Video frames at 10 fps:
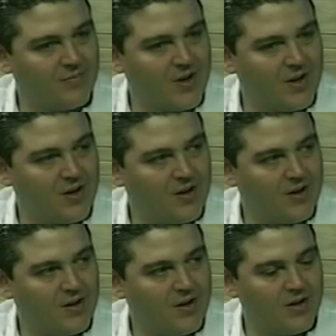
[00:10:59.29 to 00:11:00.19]
Let's talk a little
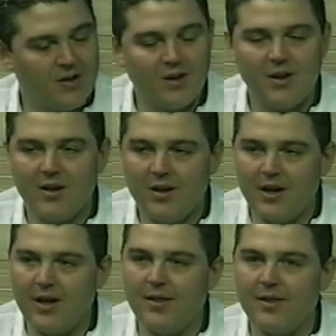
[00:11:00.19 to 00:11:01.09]
bit about it. I know you have a
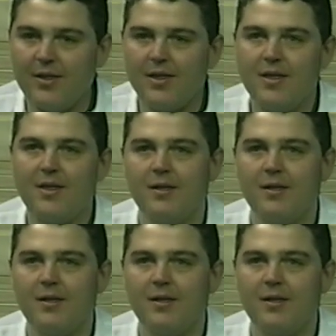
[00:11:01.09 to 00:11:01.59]
name for it, but I mean